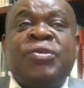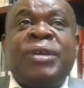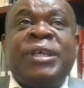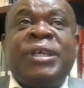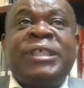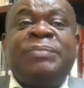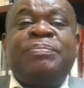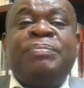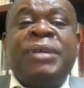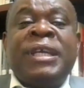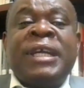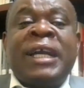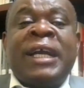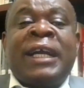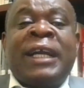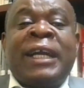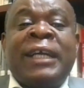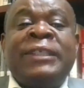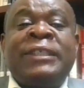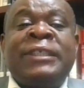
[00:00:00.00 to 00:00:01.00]
US being
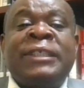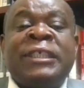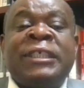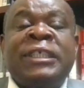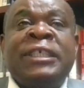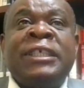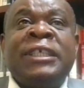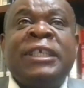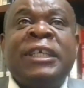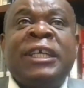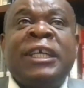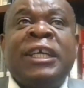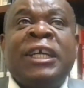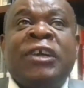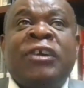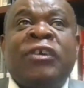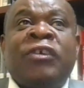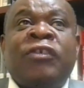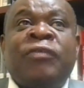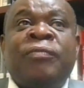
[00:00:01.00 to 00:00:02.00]
a country
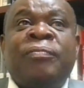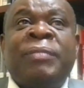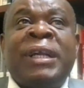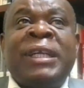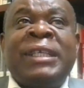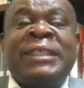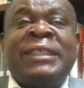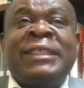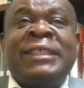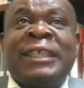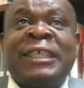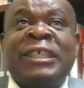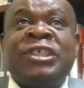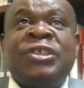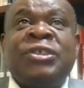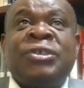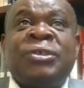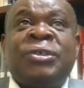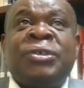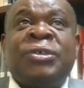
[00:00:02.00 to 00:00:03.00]
of
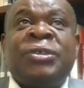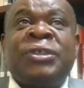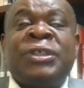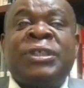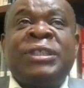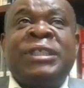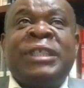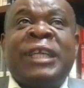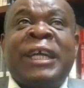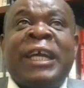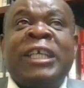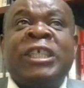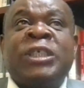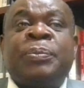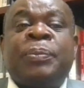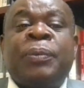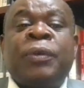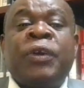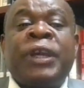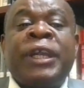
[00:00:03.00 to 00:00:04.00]
multiracial
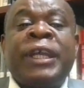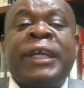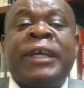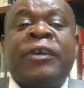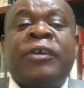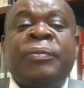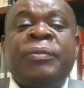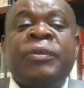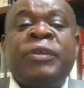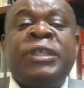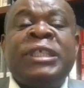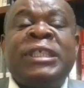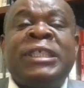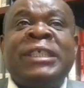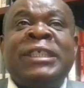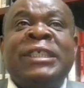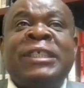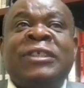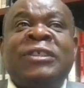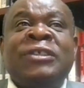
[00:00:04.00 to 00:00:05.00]
diasporic
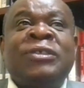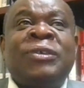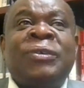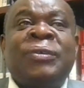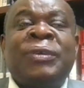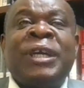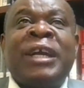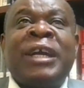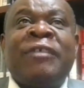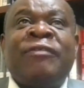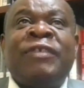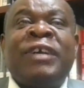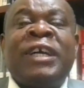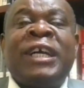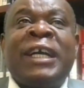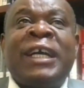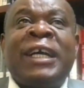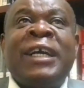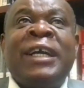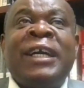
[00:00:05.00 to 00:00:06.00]
communities, we have
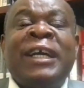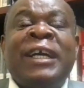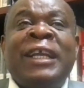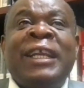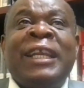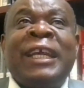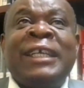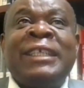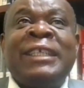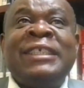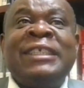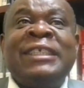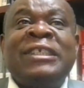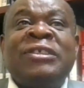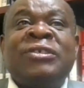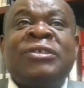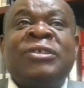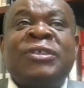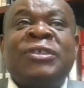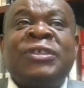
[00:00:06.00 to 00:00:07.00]

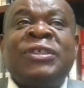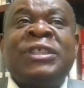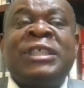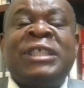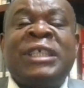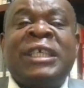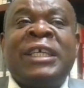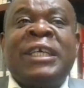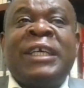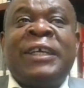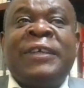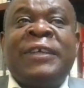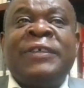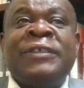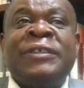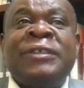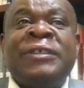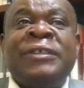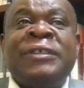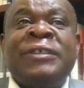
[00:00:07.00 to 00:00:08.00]
Latinos,
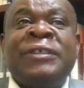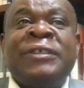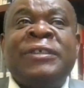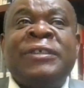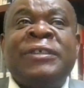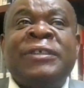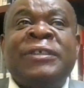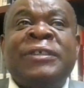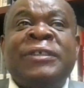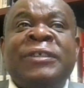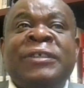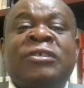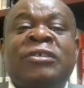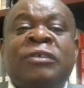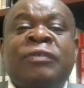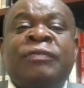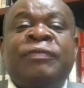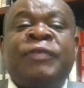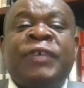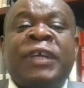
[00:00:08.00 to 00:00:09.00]

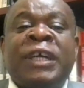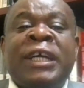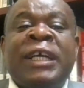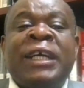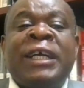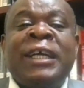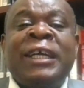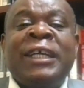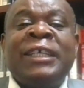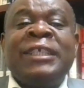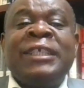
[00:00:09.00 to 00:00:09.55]
Americans of